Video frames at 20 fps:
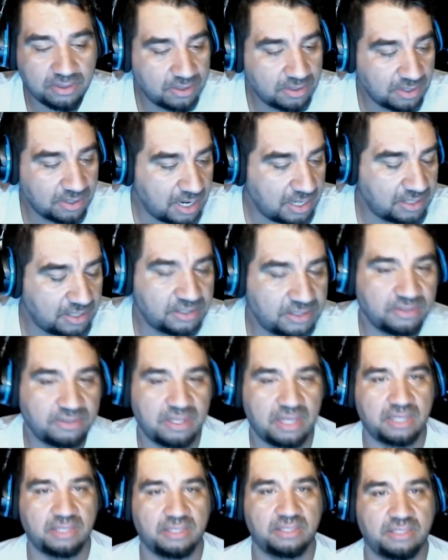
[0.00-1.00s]
nice
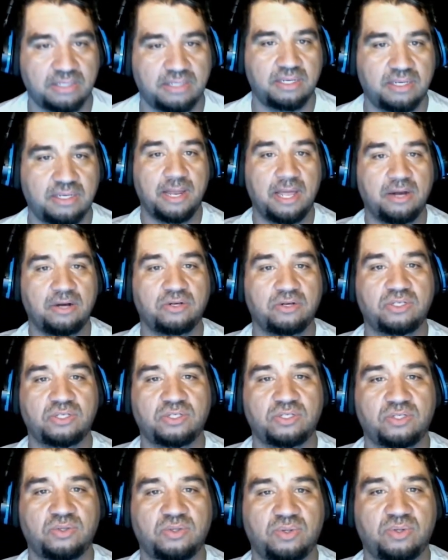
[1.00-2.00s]
that Planners is
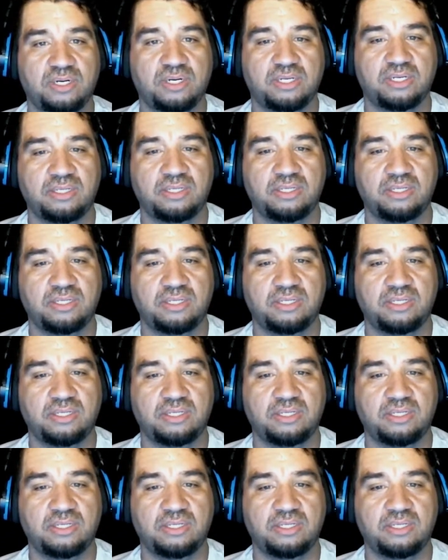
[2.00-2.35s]
doing this.